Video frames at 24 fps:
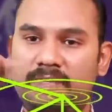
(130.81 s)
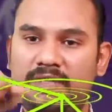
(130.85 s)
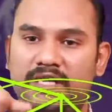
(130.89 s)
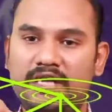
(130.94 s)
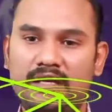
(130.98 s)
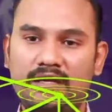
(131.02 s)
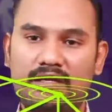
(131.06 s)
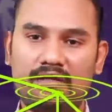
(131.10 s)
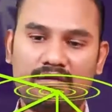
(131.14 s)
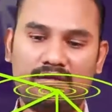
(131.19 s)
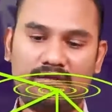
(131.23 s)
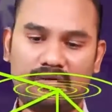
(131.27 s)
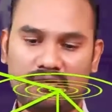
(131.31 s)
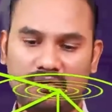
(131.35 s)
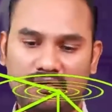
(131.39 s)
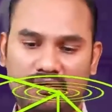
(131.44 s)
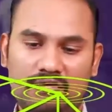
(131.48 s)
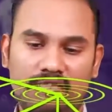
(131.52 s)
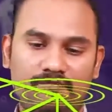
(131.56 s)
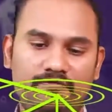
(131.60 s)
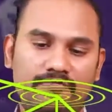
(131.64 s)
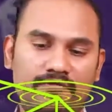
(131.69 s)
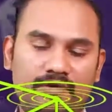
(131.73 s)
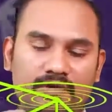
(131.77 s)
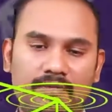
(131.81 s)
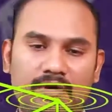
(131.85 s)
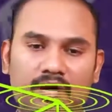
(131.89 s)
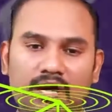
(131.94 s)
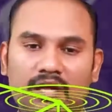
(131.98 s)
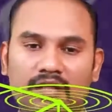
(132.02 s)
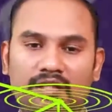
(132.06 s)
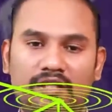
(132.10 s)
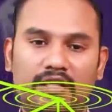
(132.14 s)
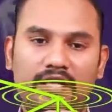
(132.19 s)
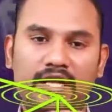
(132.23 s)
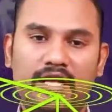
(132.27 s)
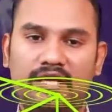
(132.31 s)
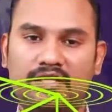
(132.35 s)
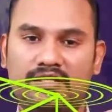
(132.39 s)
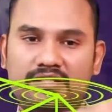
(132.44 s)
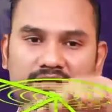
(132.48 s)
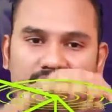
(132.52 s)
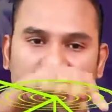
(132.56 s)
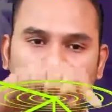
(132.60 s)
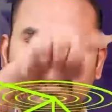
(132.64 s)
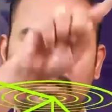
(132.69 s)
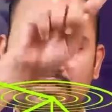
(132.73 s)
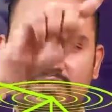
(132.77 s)
the sphere from all the
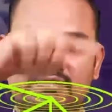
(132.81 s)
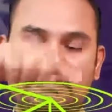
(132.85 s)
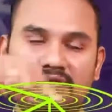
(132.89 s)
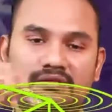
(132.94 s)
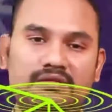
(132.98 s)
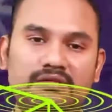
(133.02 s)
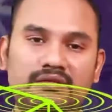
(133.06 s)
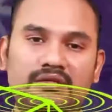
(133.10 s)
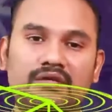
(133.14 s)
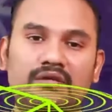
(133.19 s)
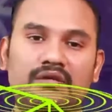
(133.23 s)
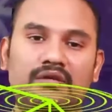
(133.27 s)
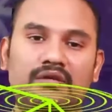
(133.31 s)
directions.